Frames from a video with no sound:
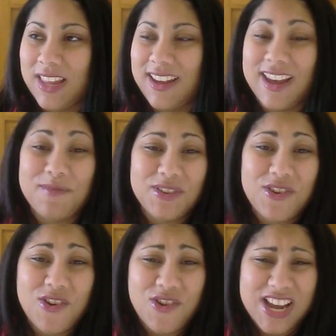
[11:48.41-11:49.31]

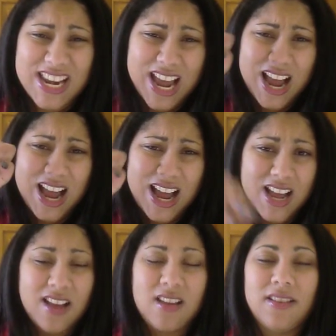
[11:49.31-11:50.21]
Capricorn.
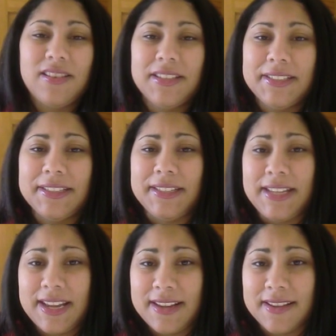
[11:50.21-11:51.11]

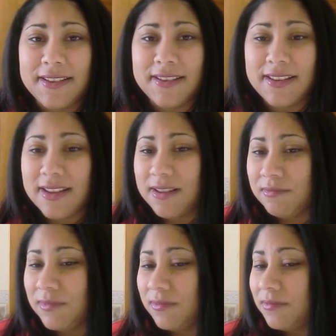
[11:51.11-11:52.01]
Yeah,
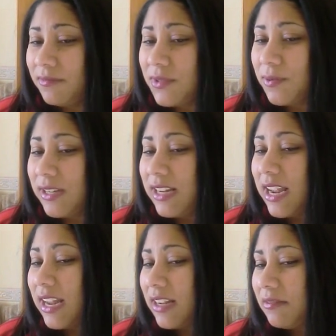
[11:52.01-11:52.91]
I'm
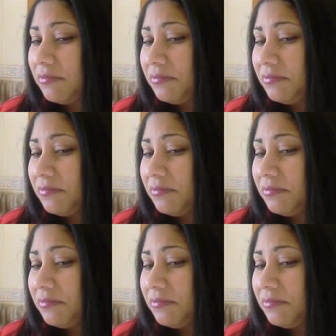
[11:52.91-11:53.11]
28.